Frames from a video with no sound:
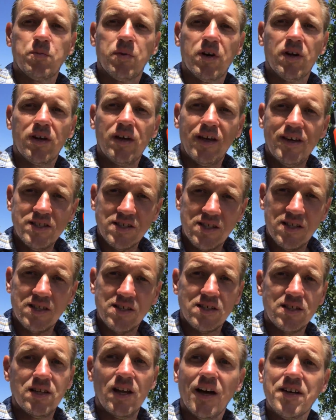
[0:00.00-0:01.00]
But in case
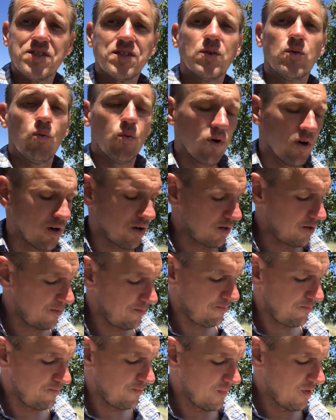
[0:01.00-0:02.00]
this doesn't work,
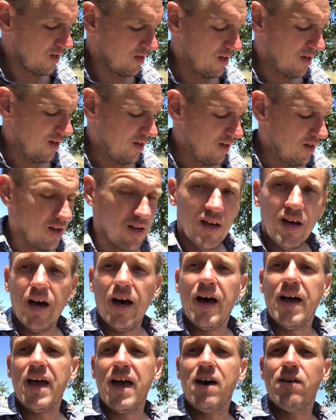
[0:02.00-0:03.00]

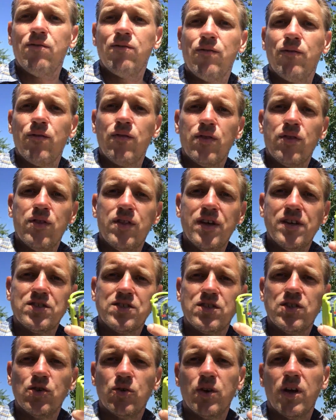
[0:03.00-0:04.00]
I have
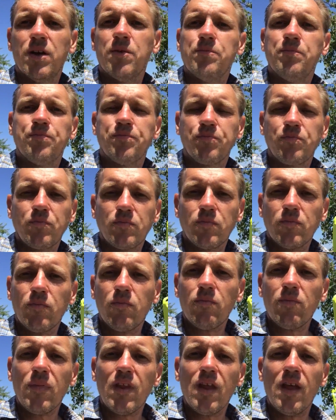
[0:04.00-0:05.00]
this unit,
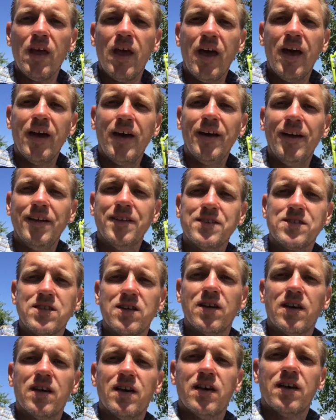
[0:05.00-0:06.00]

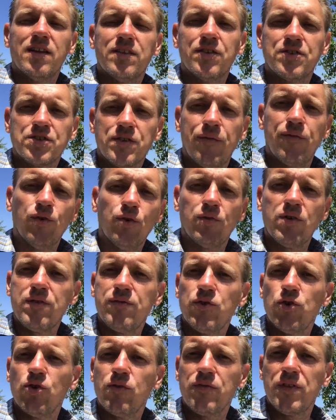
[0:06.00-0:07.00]
and there's a full
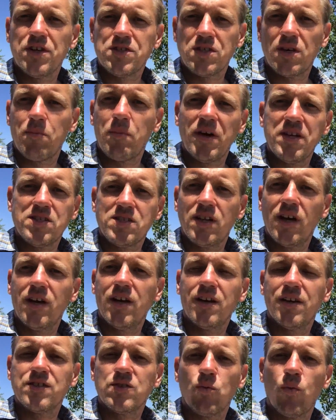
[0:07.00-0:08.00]
review of this on my
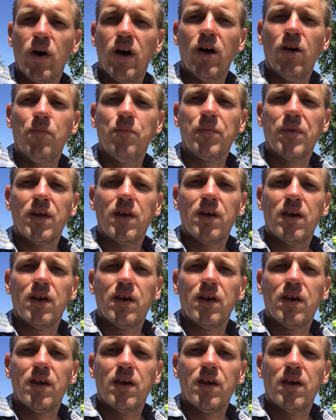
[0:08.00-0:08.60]
site as well.